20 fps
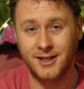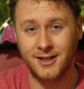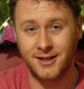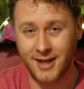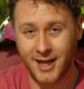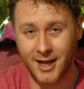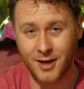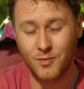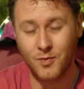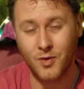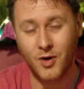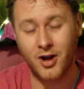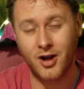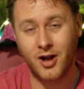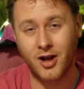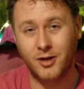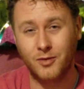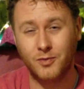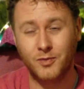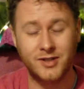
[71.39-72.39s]
they
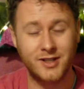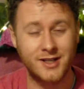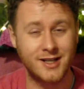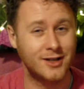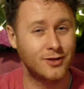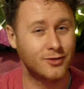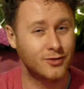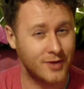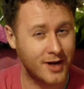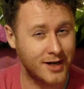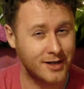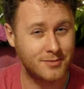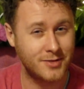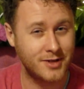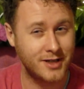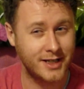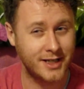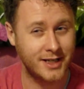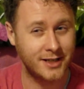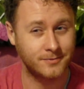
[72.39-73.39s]
work was an
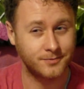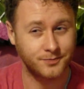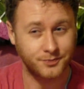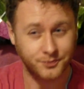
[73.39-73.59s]
incredibly